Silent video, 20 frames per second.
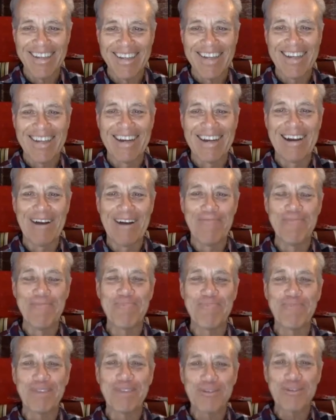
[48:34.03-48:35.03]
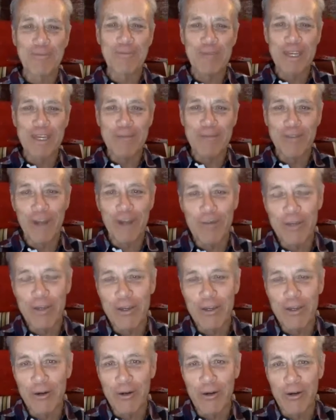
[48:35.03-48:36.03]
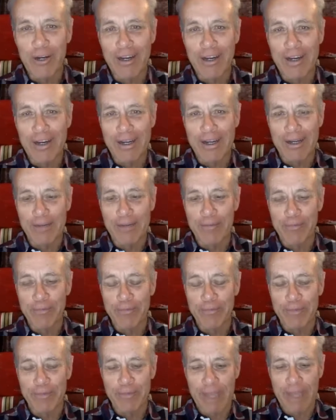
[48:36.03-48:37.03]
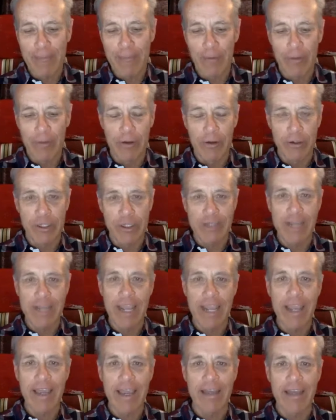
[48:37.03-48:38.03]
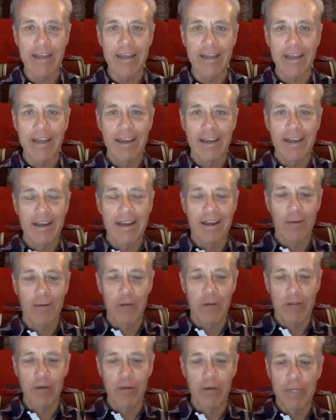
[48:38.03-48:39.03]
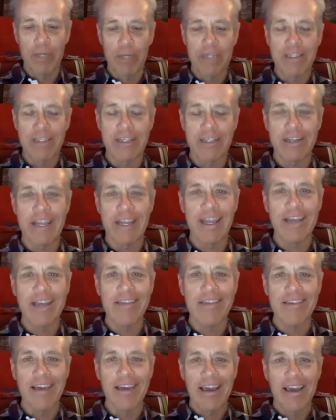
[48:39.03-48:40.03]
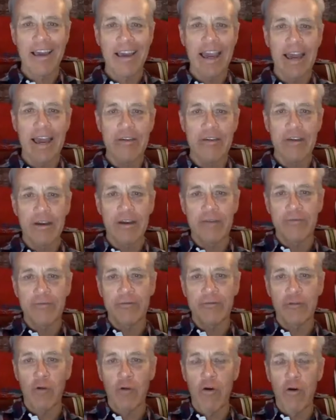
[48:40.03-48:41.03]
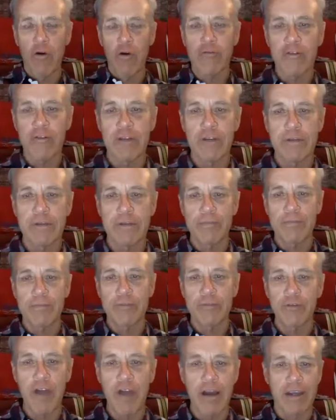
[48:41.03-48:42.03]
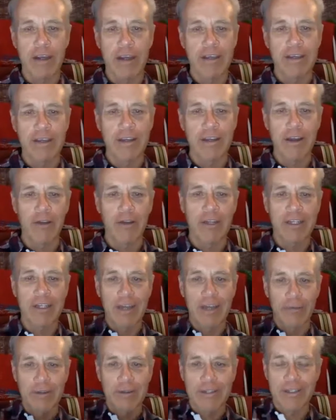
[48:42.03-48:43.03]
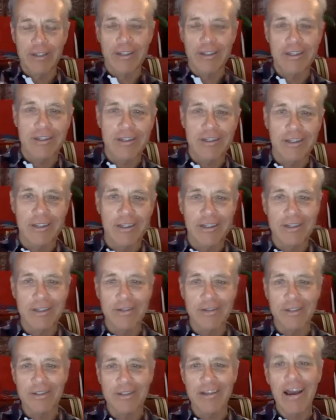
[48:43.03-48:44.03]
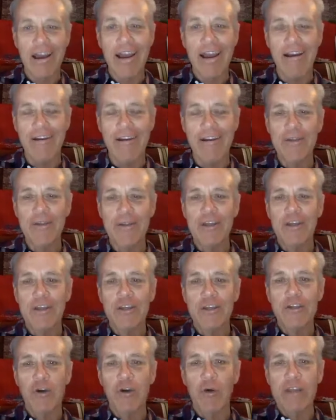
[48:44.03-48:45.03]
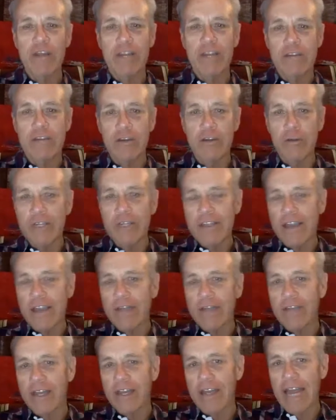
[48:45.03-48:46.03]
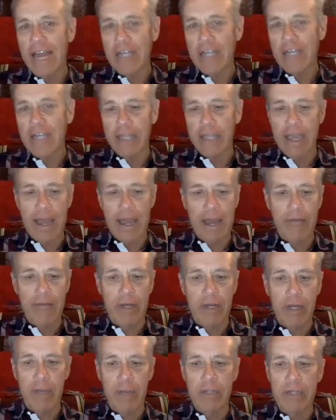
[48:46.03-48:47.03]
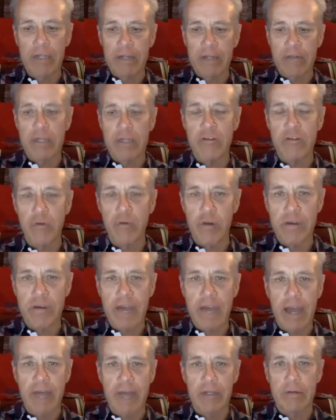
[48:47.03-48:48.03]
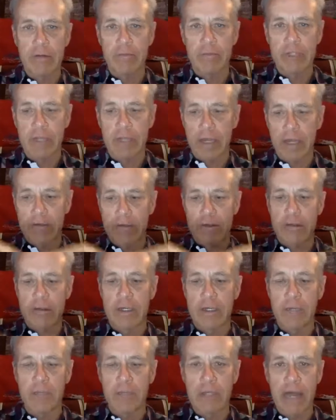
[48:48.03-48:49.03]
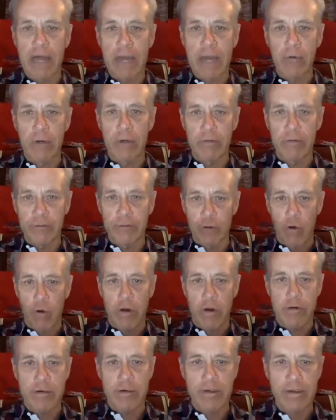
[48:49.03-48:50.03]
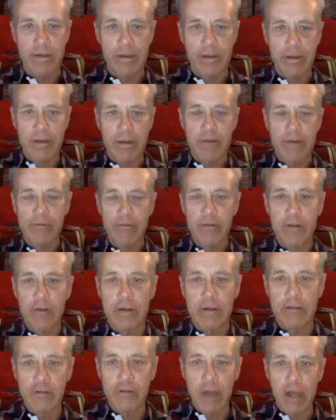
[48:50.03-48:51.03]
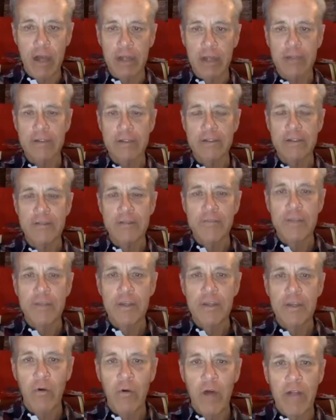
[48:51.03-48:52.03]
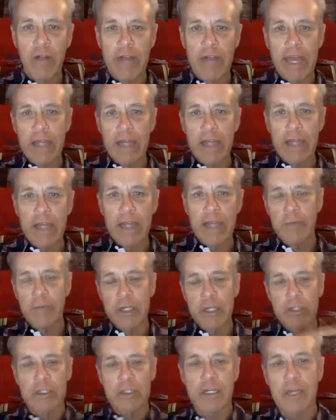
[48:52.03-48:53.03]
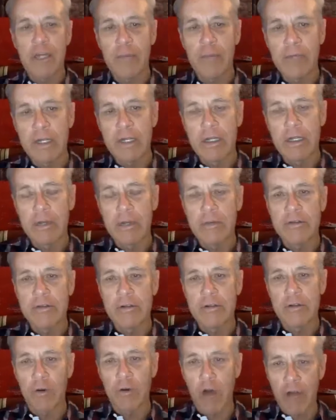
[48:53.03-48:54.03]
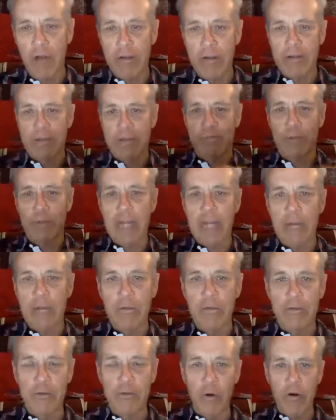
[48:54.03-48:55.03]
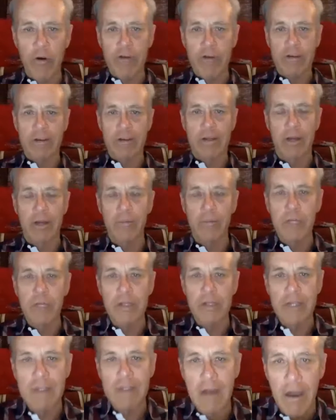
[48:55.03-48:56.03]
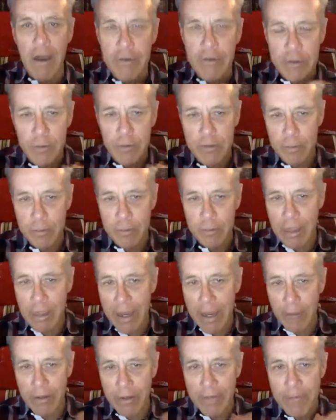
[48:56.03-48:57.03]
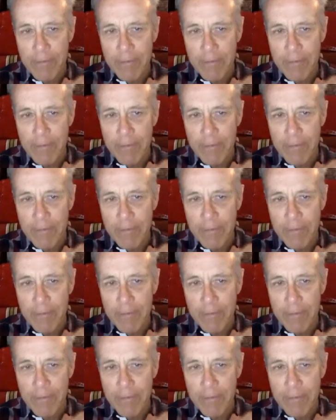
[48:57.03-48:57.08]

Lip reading: So Bmw, their sedan, one of their big sedans, has a floor for the trunk, that covers the tire. So what they do is they actually have a company that they source out that cuts the plywood floors for the trunk. Well, they had commissioned a company to do all these plywood floors, $1 million worth of plywood.